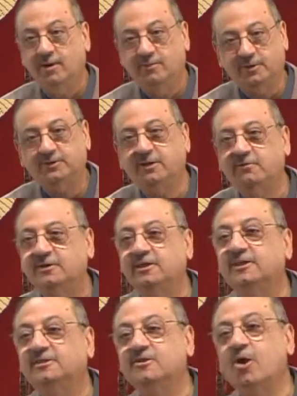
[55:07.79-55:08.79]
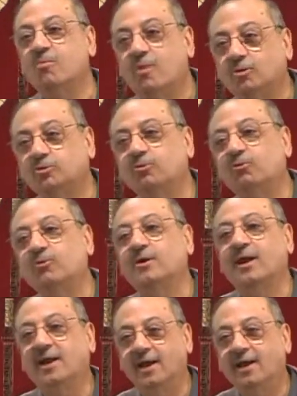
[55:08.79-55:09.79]
Because everything is now mawtufun
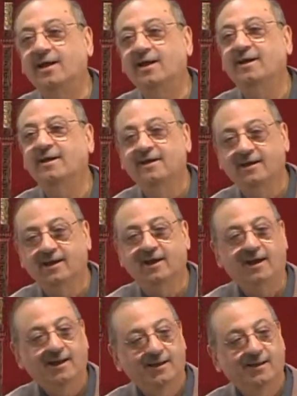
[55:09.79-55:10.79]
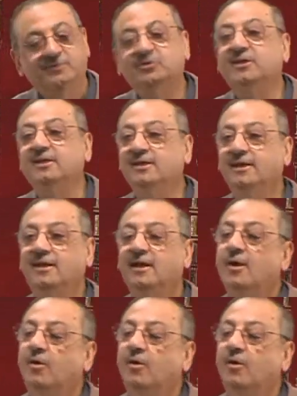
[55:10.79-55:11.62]
ala Teeny.